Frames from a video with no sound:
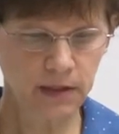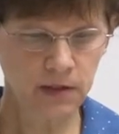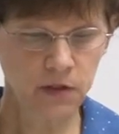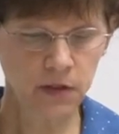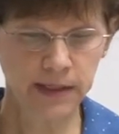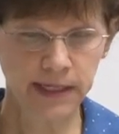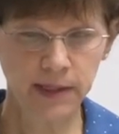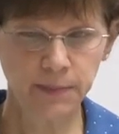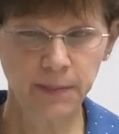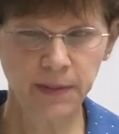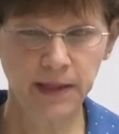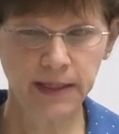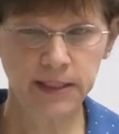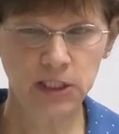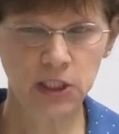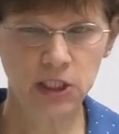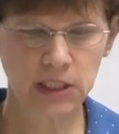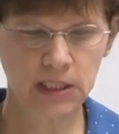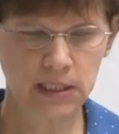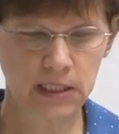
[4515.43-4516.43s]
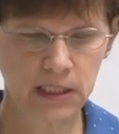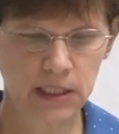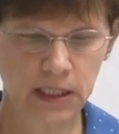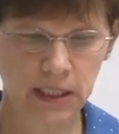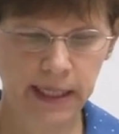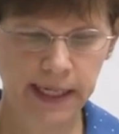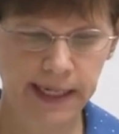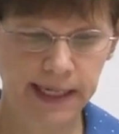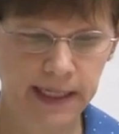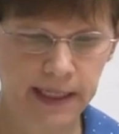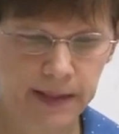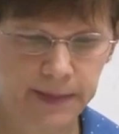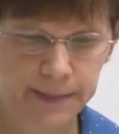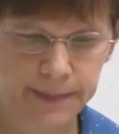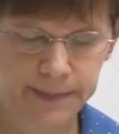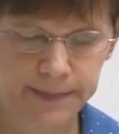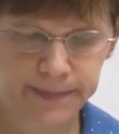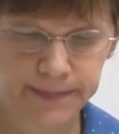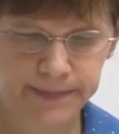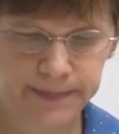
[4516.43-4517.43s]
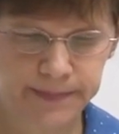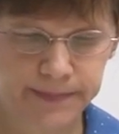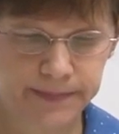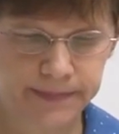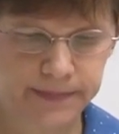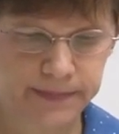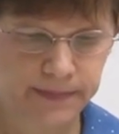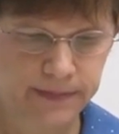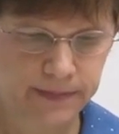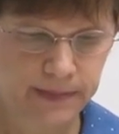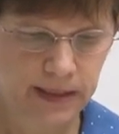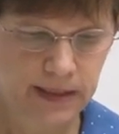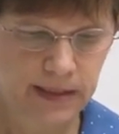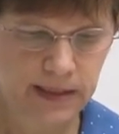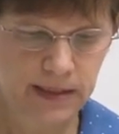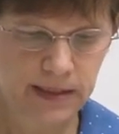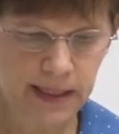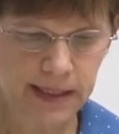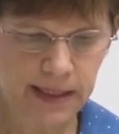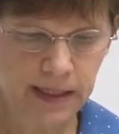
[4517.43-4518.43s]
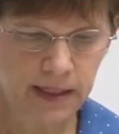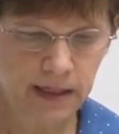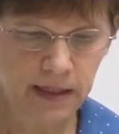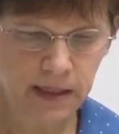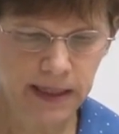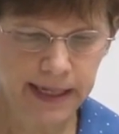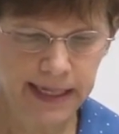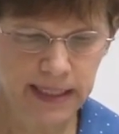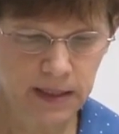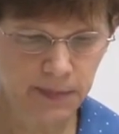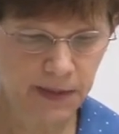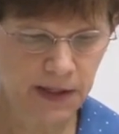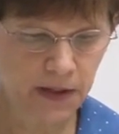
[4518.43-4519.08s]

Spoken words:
Look at page 69. Second to the last